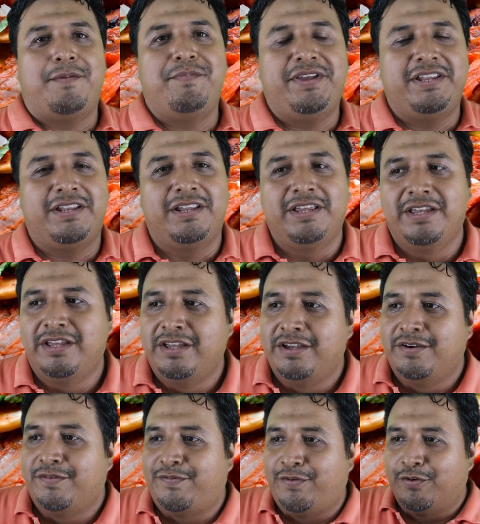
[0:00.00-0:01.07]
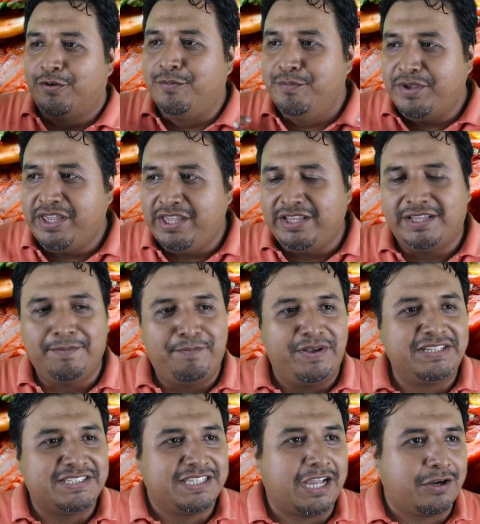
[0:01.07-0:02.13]
I mean, for me, the
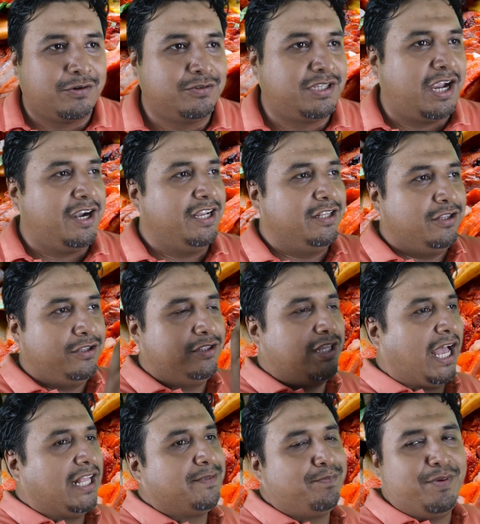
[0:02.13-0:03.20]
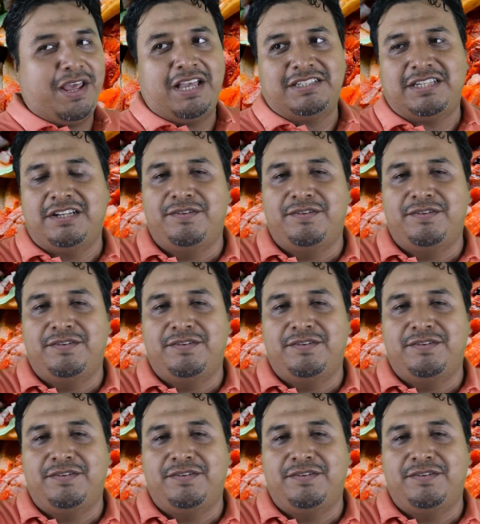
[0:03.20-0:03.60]
best tacos are in that place,